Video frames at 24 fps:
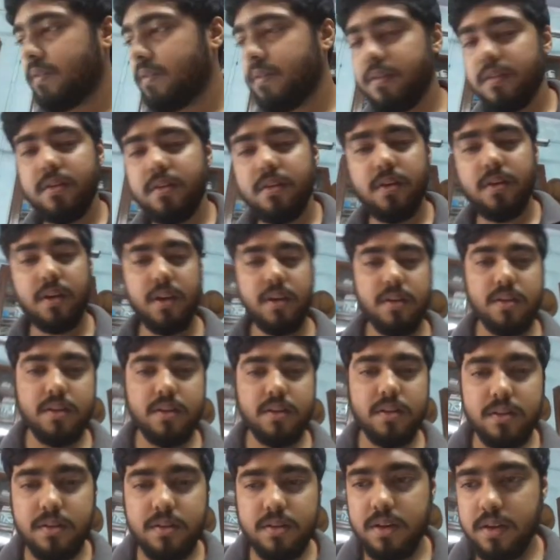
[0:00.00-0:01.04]
Okay,
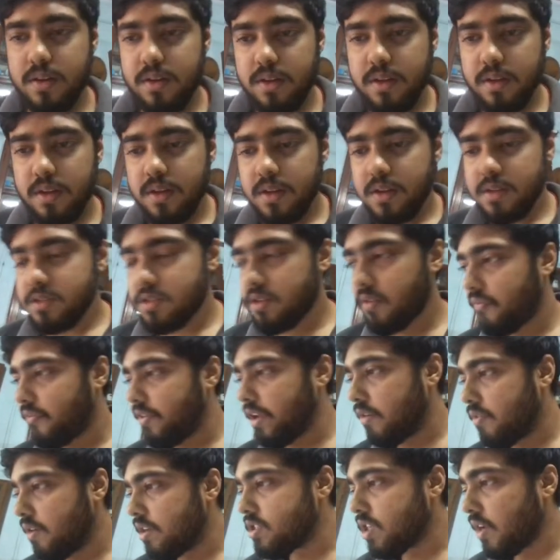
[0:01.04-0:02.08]
so
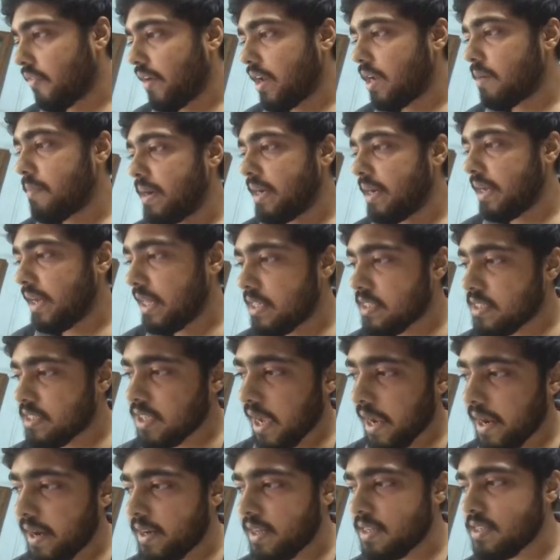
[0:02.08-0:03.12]
frequency of element
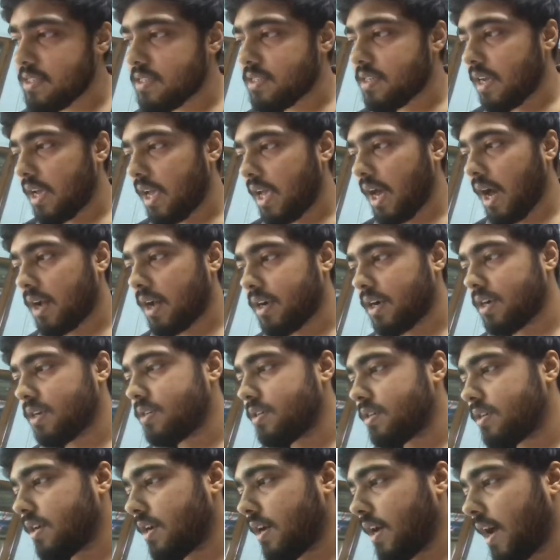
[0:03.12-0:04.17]
inside is ARR,
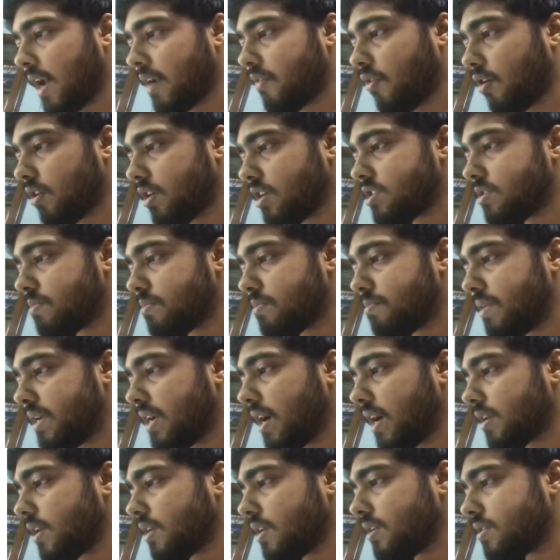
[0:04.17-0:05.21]
and what is
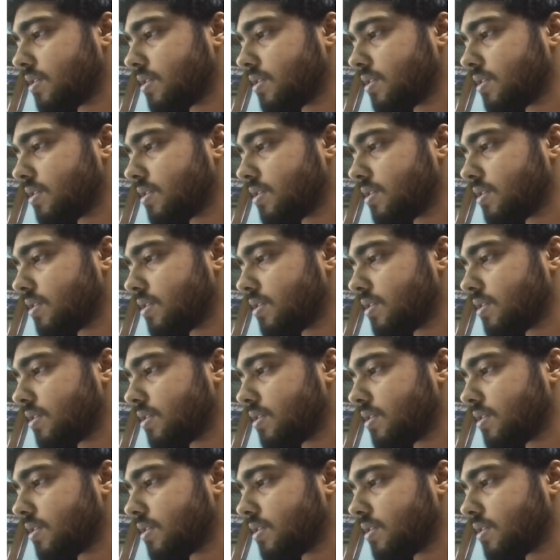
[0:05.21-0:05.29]
BRR?